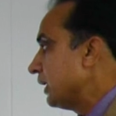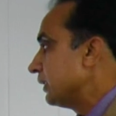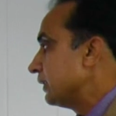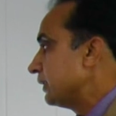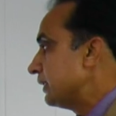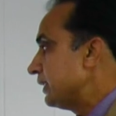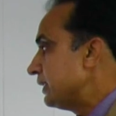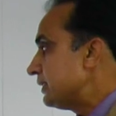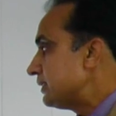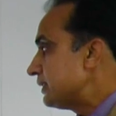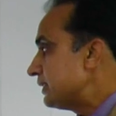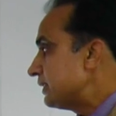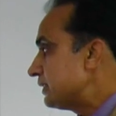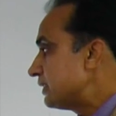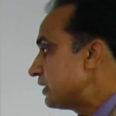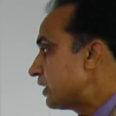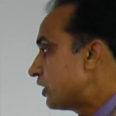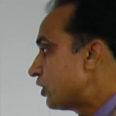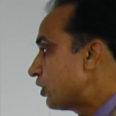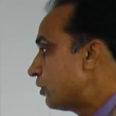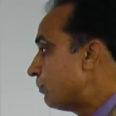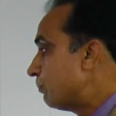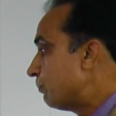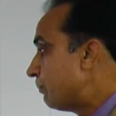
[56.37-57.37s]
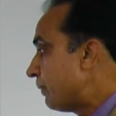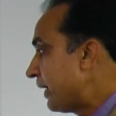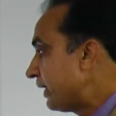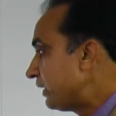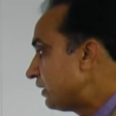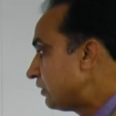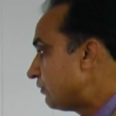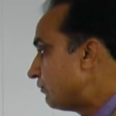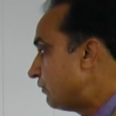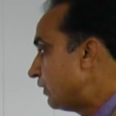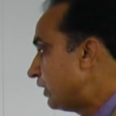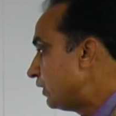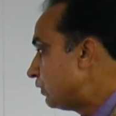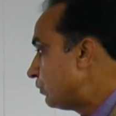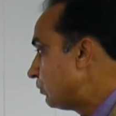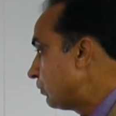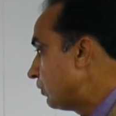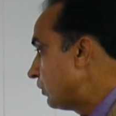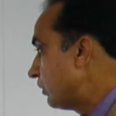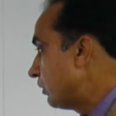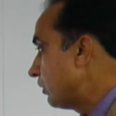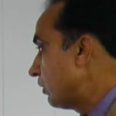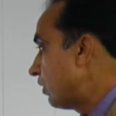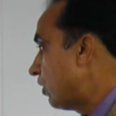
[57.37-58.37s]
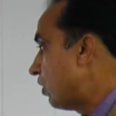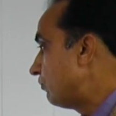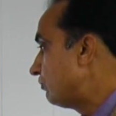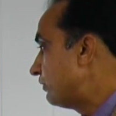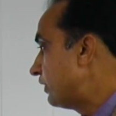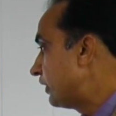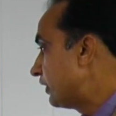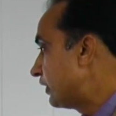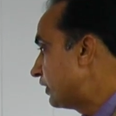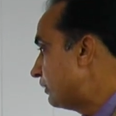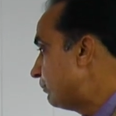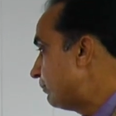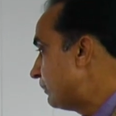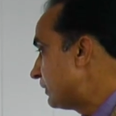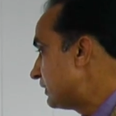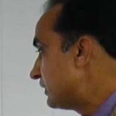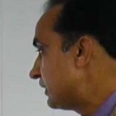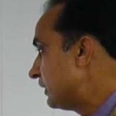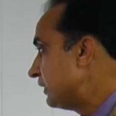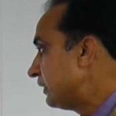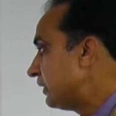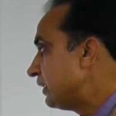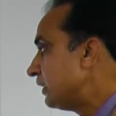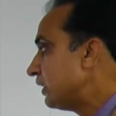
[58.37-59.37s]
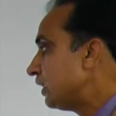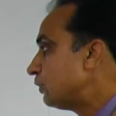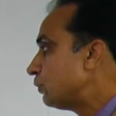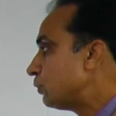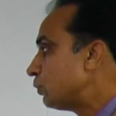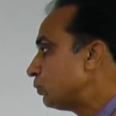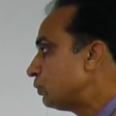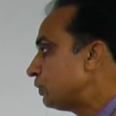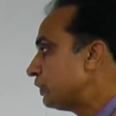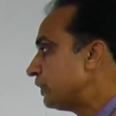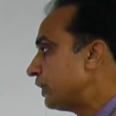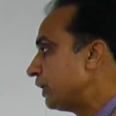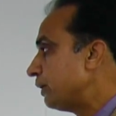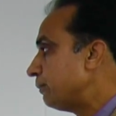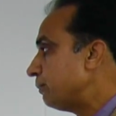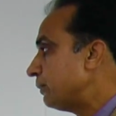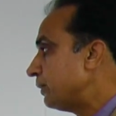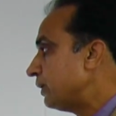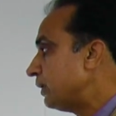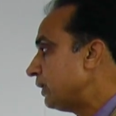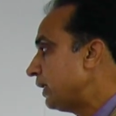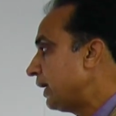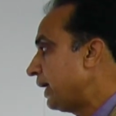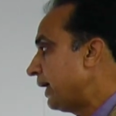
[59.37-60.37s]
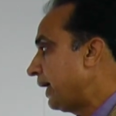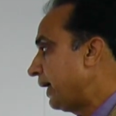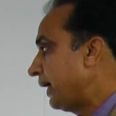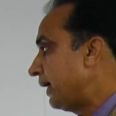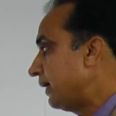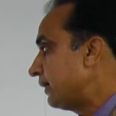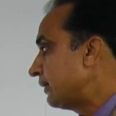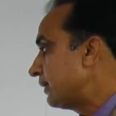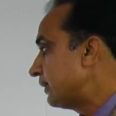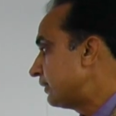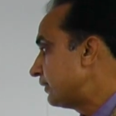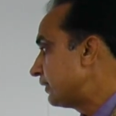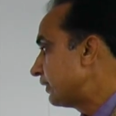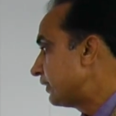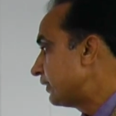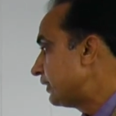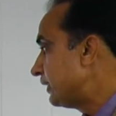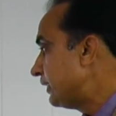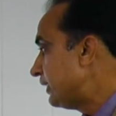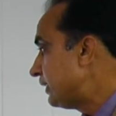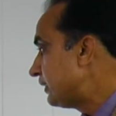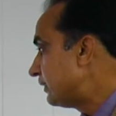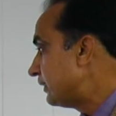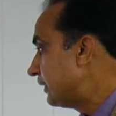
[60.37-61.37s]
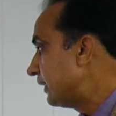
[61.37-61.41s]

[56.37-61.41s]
this is the compact way of the representing a truth table and the technique